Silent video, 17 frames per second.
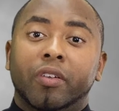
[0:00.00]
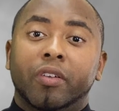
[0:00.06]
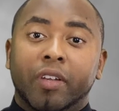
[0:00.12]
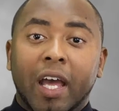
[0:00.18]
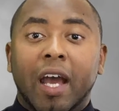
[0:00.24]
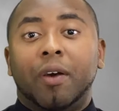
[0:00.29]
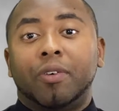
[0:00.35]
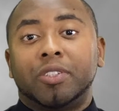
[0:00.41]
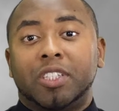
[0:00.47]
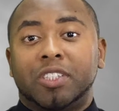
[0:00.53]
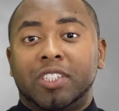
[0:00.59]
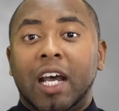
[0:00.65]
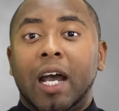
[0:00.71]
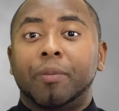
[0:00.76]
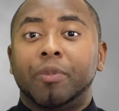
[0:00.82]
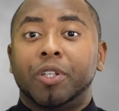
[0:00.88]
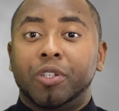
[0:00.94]
Now's the
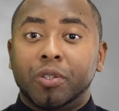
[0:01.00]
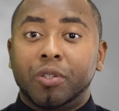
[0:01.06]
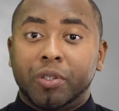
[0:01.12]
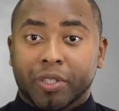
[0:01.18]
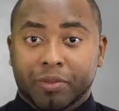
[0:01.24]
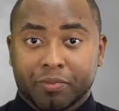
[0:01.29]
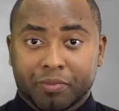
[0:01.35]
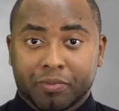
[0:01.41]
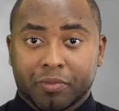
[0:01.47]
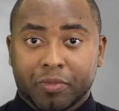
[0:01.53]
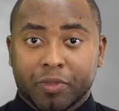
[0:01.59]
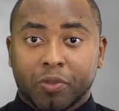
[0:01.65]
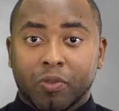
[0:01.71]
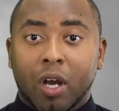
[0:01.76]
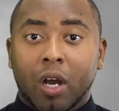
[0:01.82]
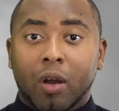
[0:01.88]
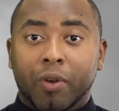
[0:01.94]
time to do it.
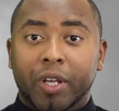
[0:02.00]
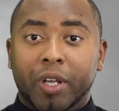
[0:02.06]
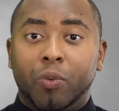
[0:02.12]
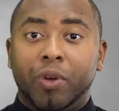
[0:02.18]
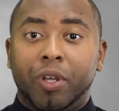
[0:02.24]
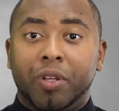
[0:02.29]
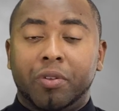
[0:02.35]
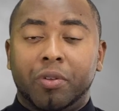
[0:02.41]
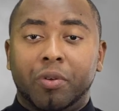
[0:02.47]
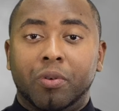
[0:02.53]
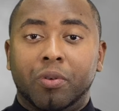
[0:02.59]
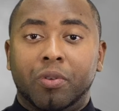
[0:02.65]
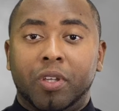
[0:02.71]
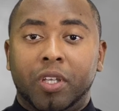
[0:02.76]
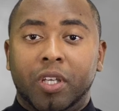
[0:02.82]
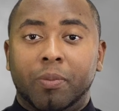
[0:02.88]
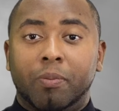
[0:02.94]
You've already went
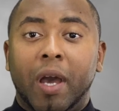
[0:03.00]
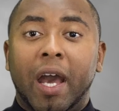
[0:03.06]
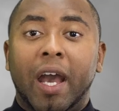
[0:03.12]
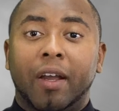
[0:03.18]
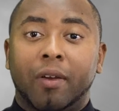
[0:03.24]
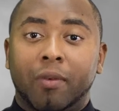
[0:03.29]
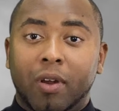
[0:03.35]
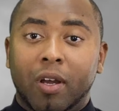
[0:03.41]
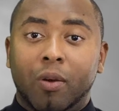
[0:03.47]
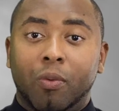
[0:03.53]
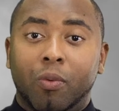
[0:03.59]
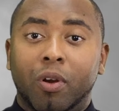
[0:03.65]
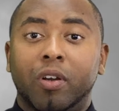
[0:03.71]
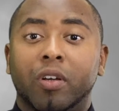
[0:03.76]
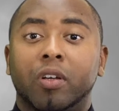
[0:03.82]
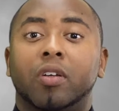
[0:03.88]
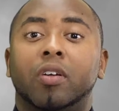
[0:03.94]
through the background
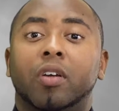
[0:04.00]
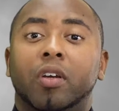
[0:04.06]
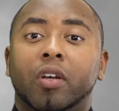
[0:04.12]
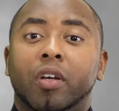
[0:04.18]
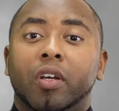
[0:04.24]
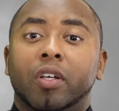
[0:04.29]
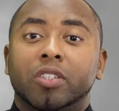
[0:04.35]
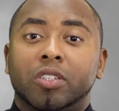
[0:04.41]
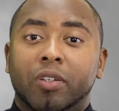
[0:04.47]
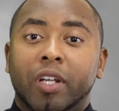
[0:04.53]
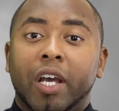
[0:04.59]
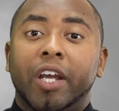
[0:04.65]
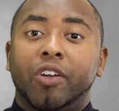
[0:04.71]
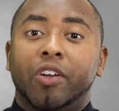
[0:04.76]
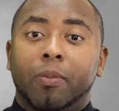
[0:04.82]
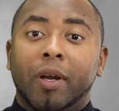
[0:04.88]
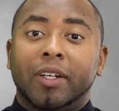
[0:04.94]
work, so now
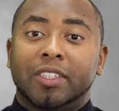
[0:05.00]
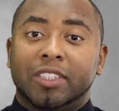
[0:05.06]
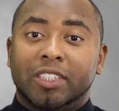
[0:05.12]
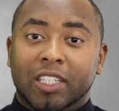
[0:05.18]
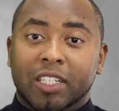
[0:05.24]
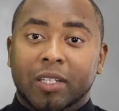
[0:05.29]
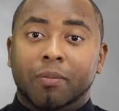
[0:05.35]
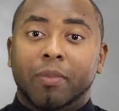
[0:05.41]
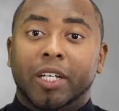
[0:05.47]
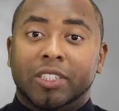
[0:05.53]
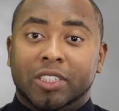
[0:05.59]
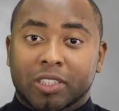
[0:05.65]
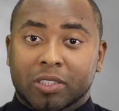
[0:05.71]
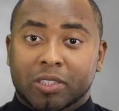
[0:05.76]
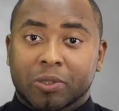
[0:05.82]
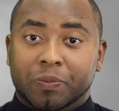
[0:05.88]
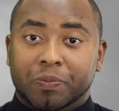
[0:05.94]
you're about to send a
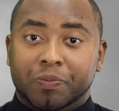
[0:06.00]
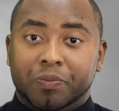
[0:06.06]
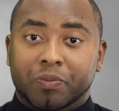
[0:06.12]
message.